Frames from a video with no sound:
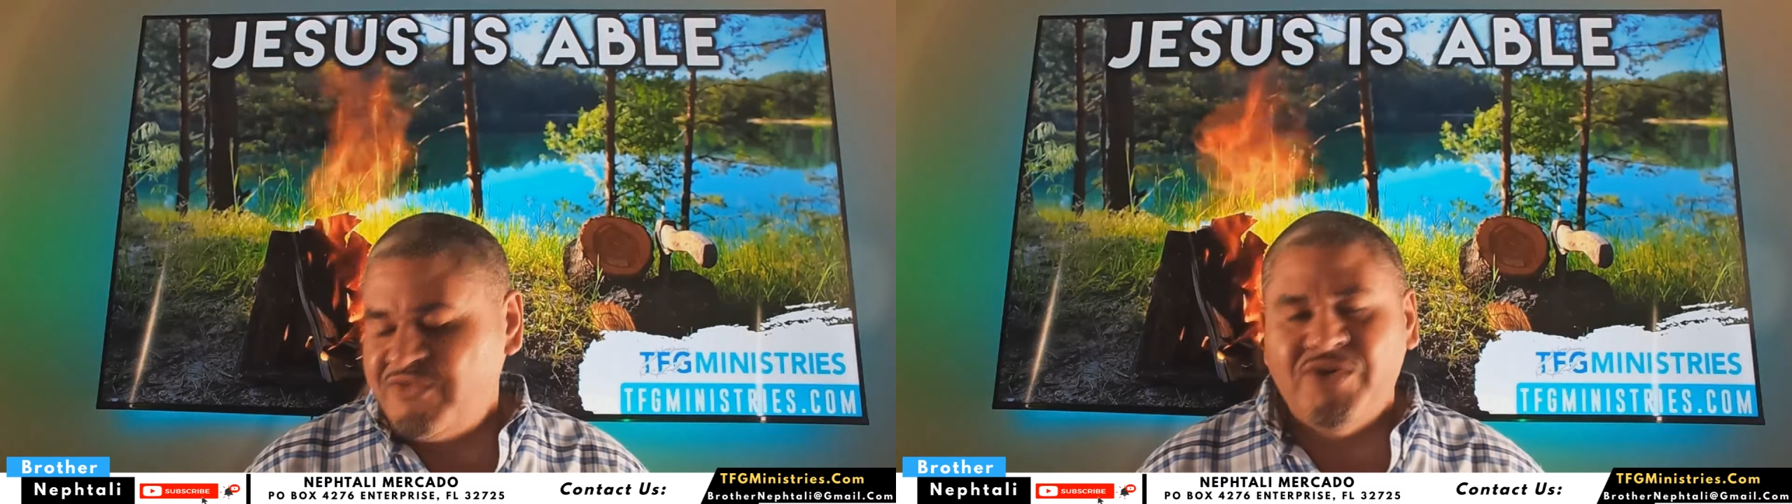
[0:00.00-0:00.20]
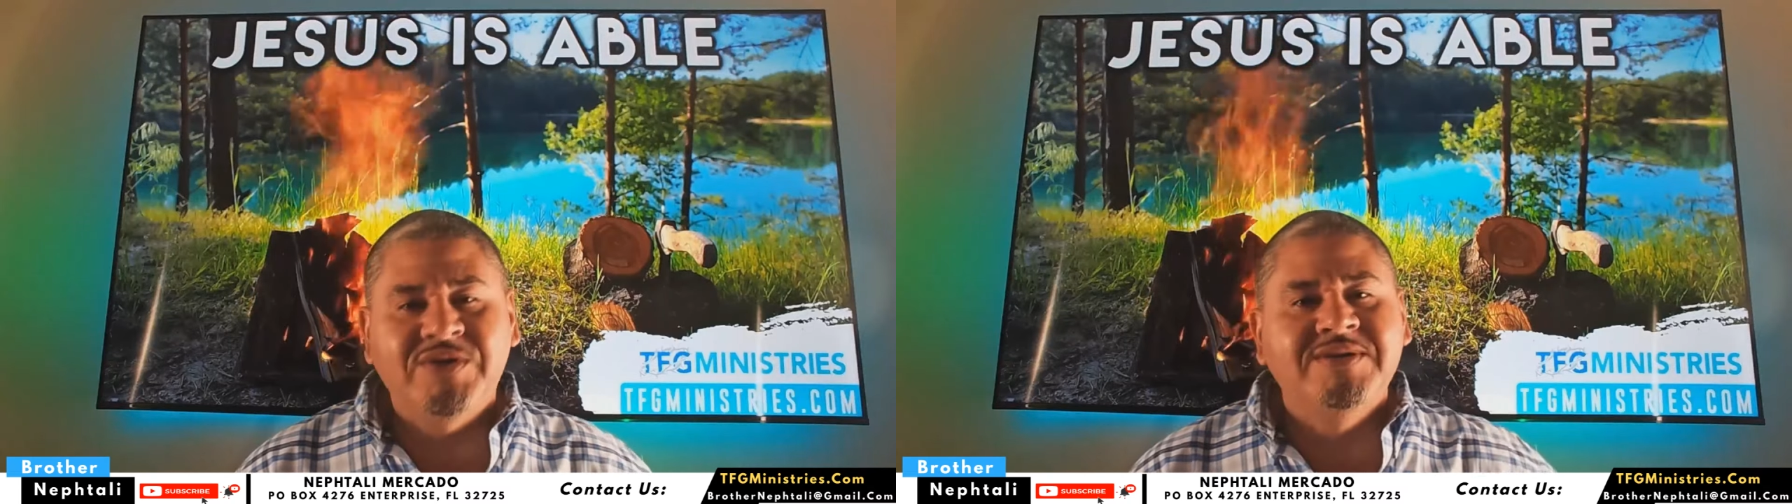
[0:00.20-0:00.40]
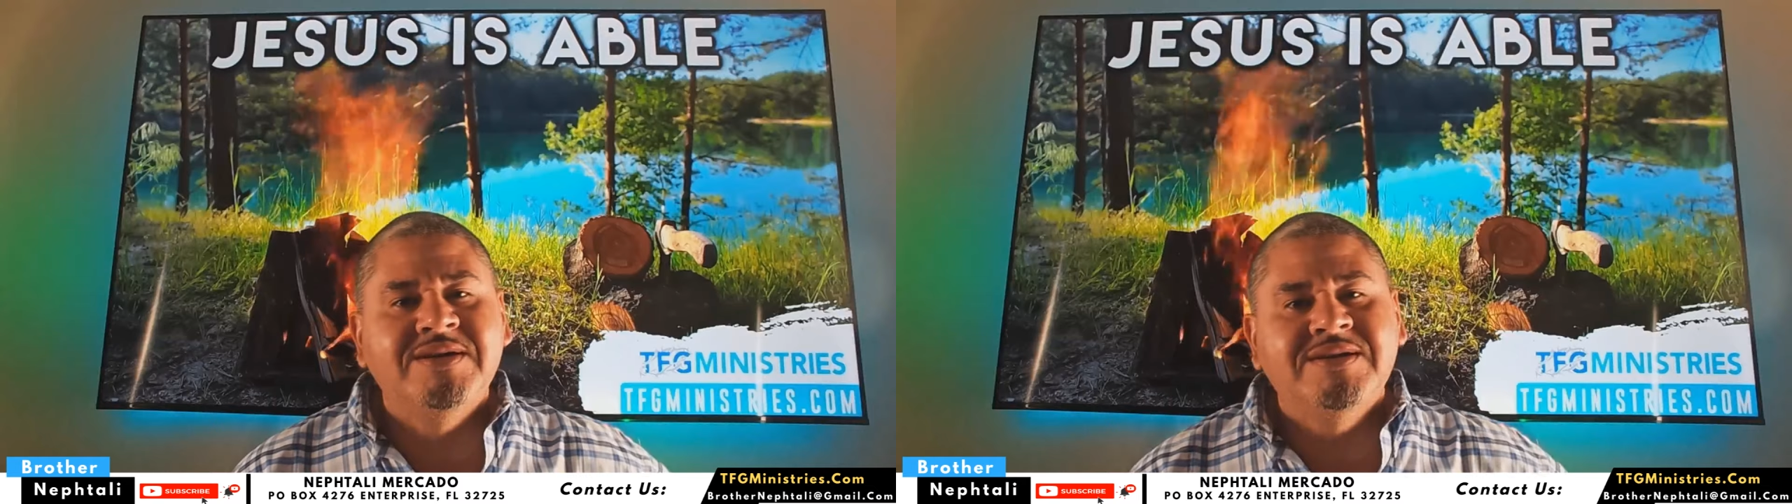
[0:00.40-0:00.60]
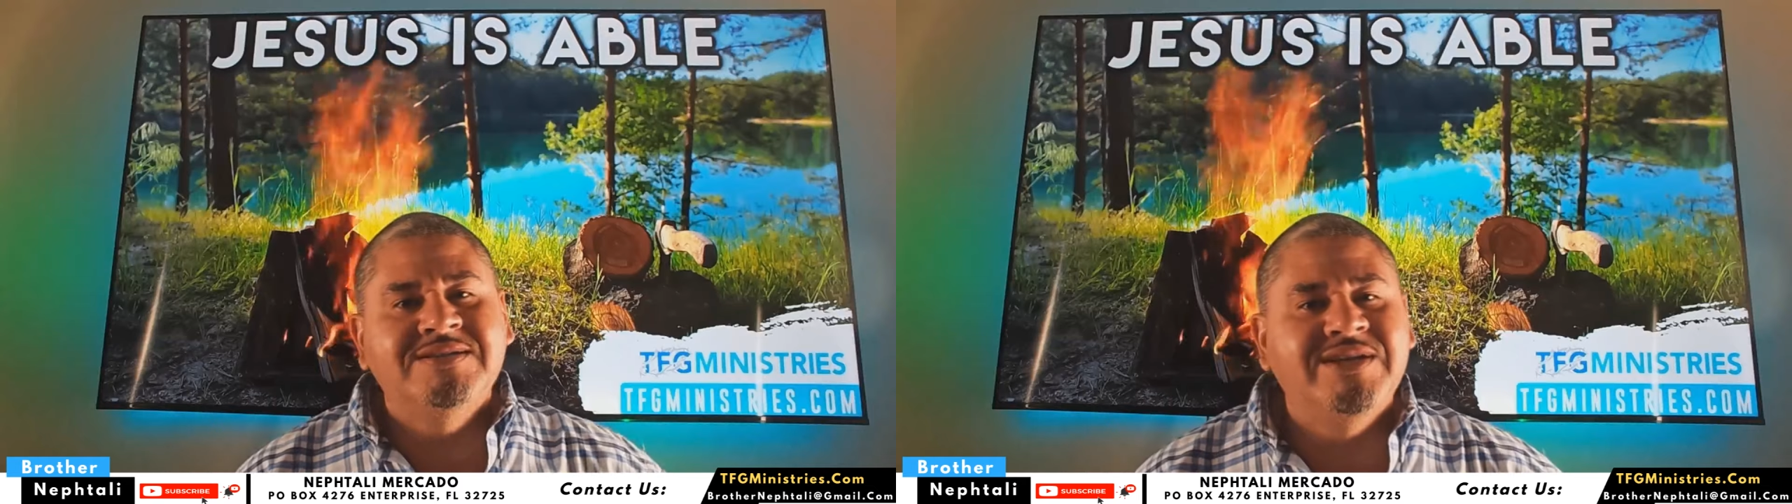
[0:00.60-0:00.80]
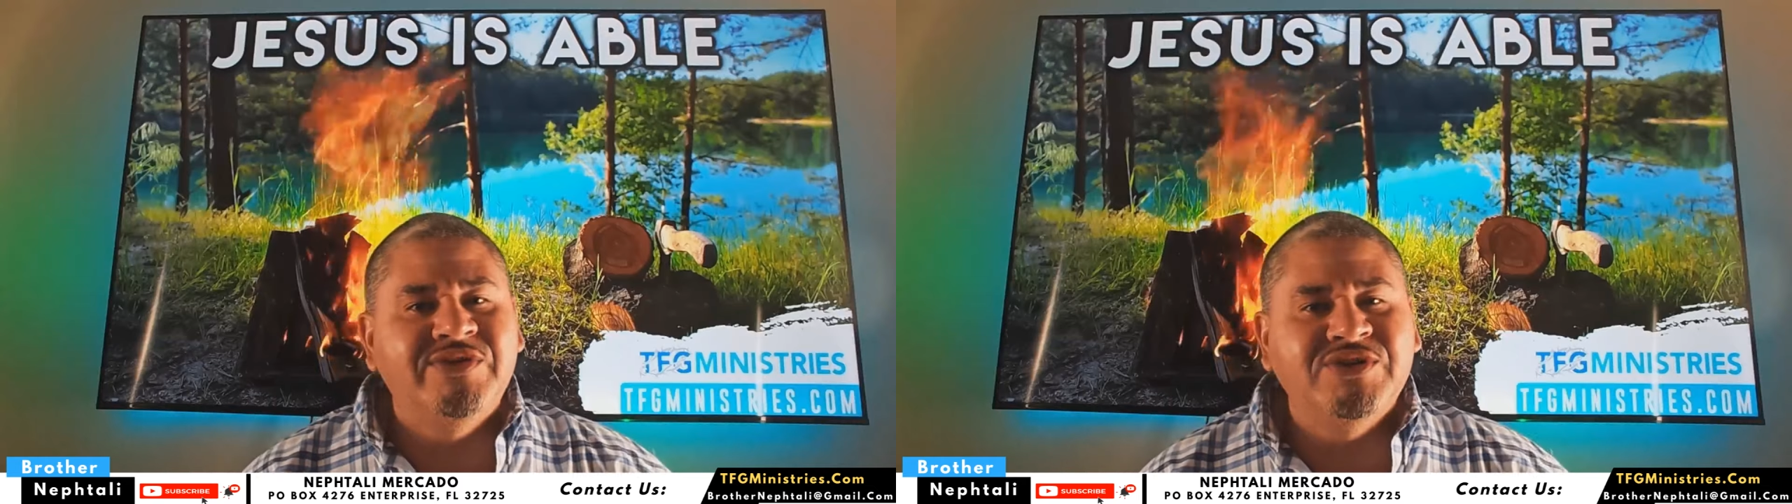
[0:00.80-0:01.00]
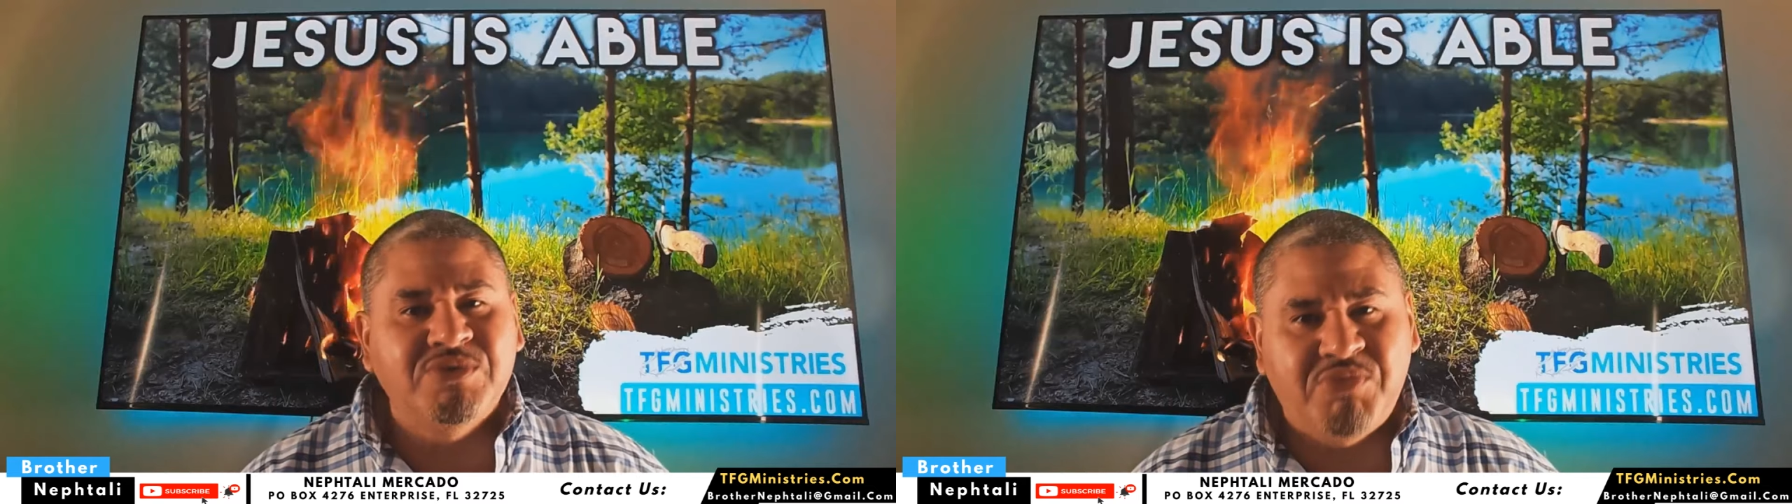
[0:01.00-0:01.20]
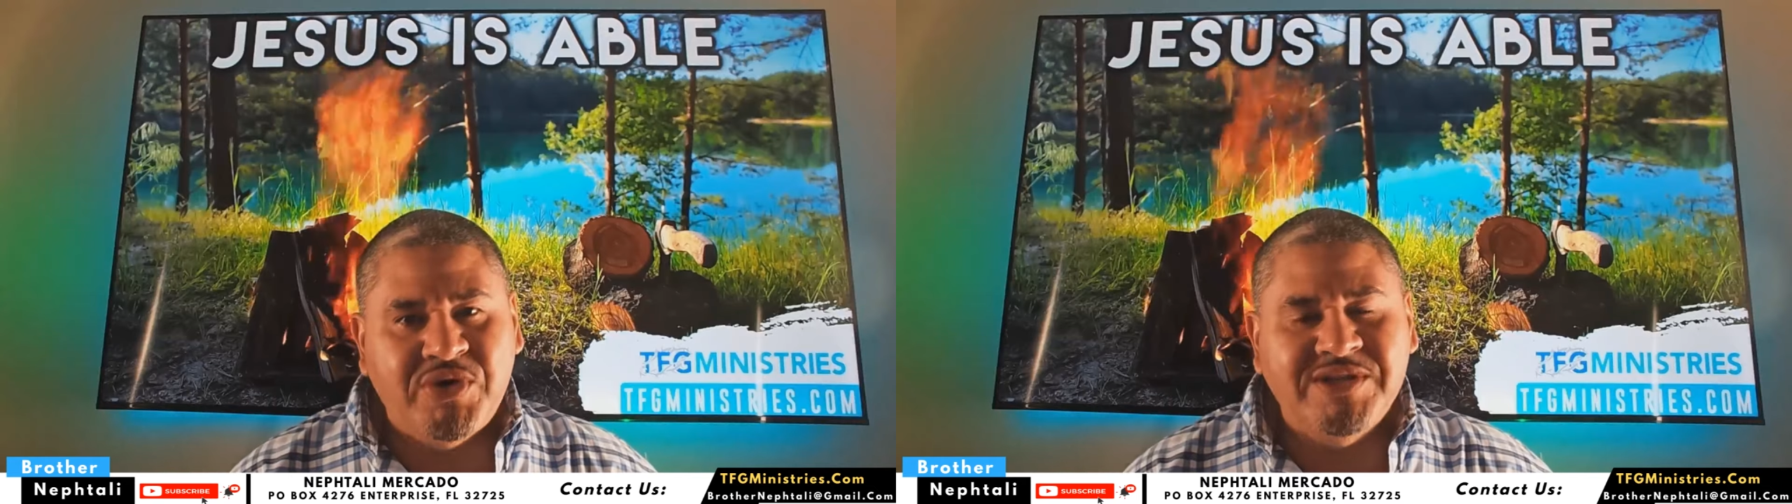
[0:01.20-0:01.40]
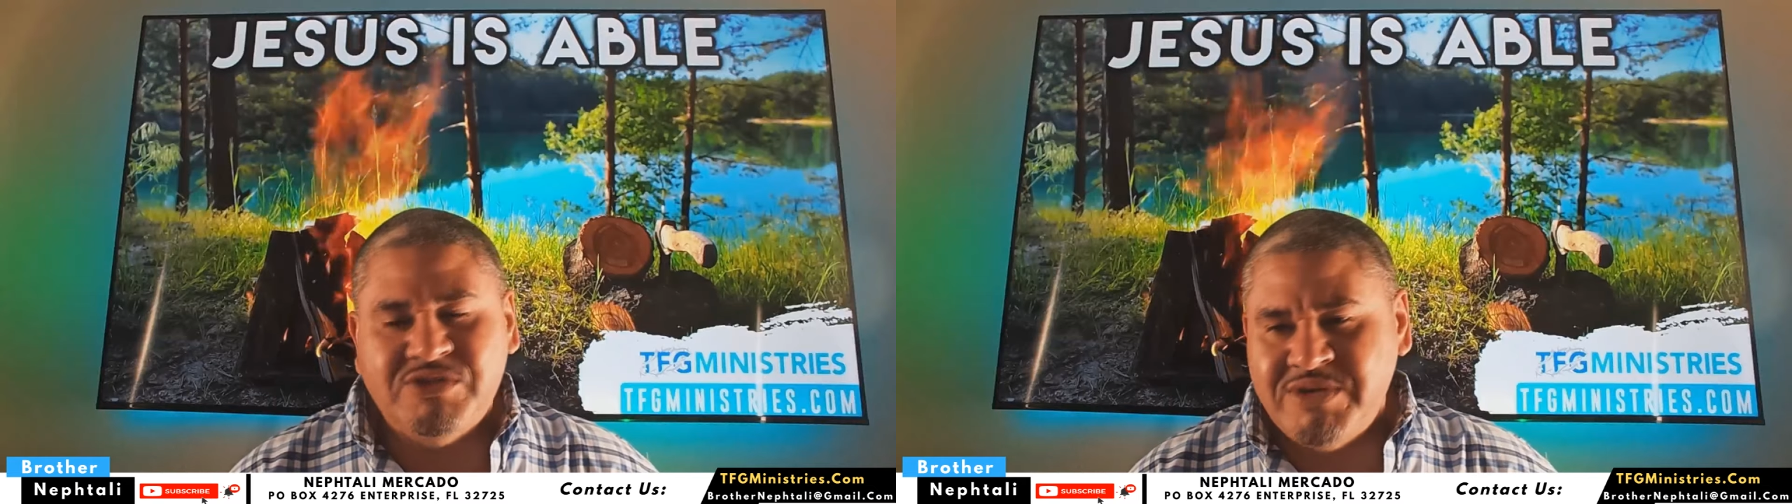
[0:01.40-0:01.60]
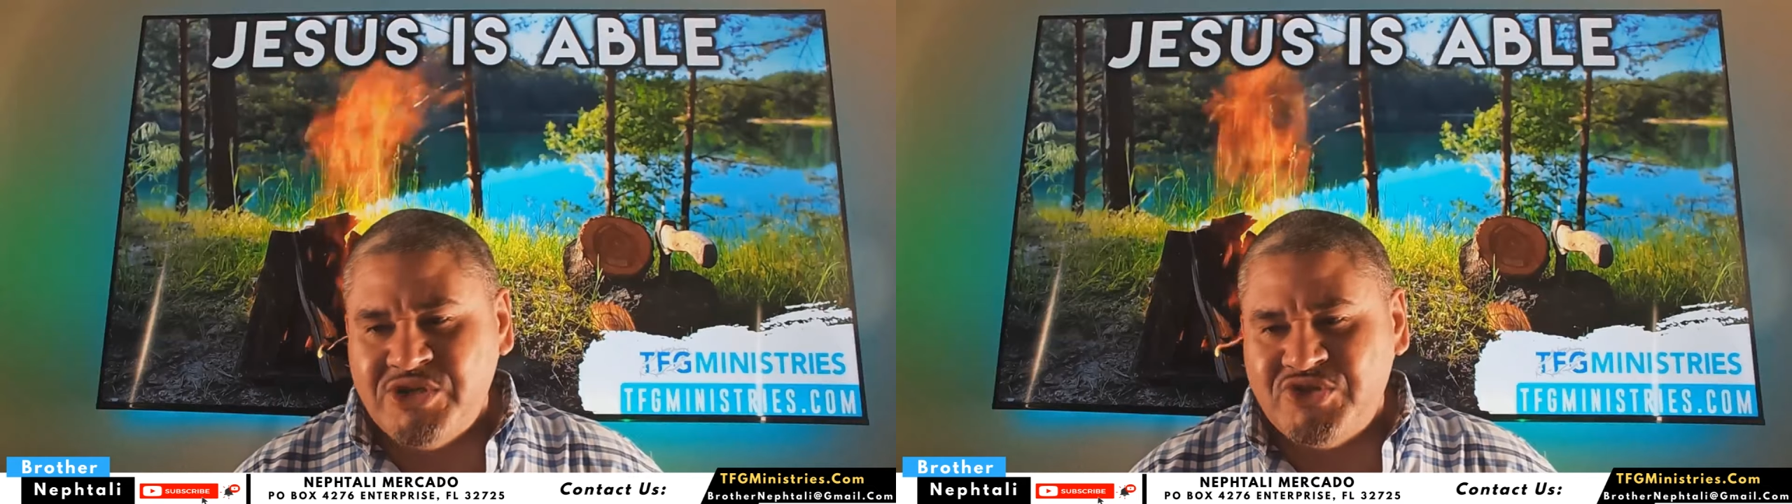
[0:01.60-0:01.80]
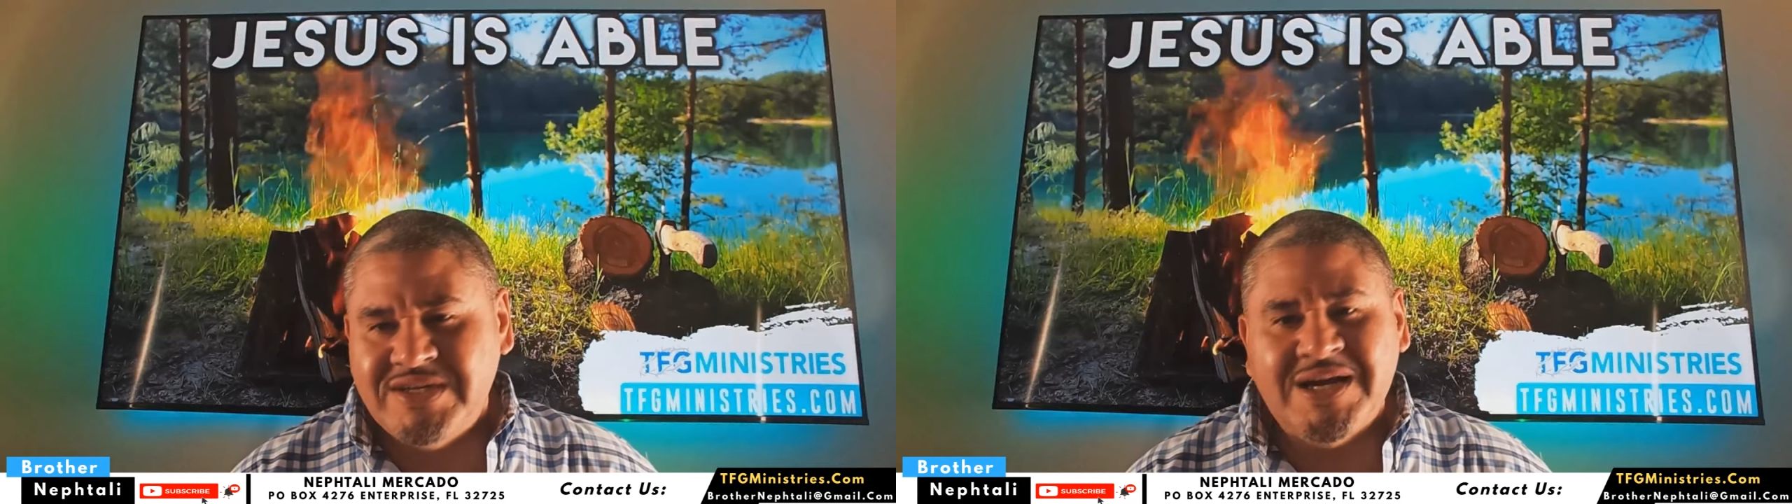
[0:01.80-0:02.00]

for considering supporting this ministry.